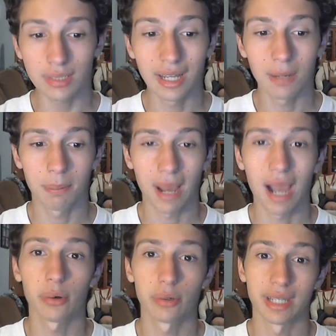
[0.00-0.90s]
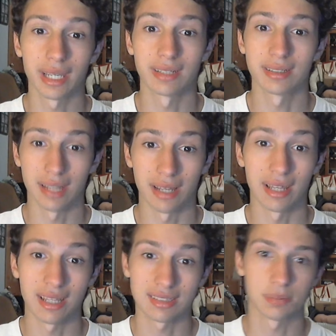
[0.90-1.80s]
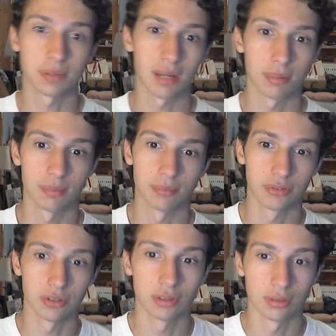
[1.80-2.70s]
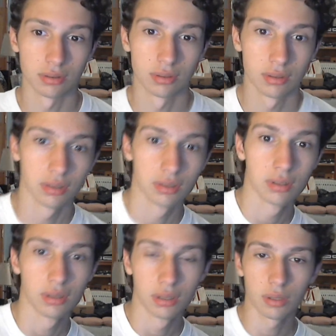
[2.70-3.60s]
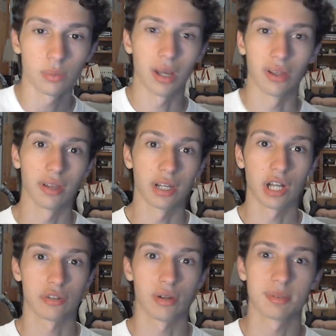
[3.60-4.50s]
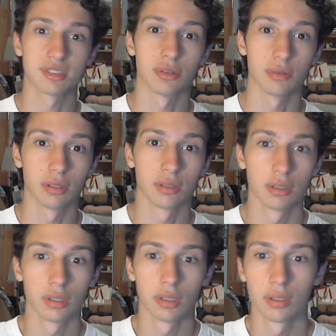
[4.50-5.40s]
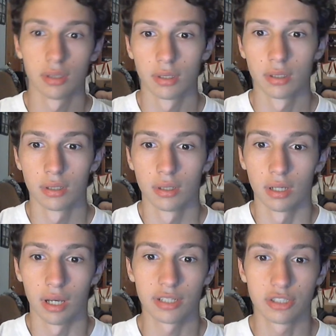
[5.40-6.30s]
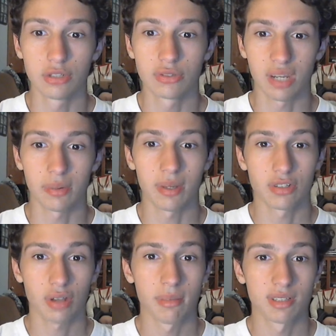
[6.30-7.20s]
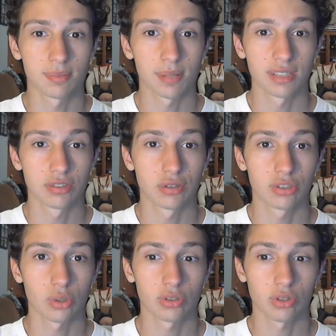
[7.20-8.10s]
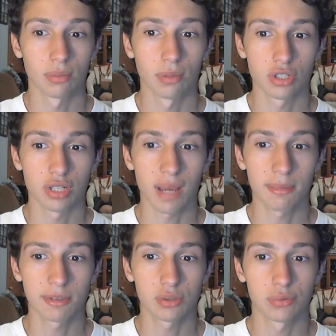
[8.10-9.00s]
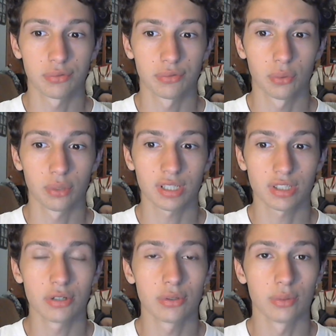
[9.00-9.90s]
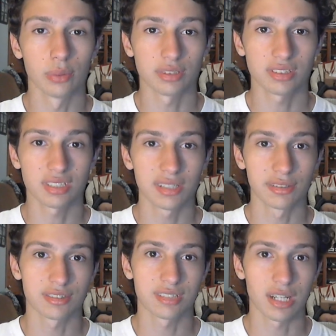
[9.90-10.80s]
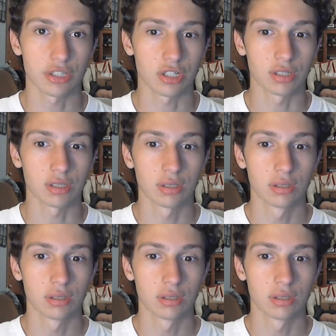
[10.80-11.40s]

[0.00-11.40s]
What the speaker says: Now powering it. Now that's a problem for, well, another episode. On Tuesday, we had Tremens plays Chrysaor's Locomotion, episode 42, Steel Station.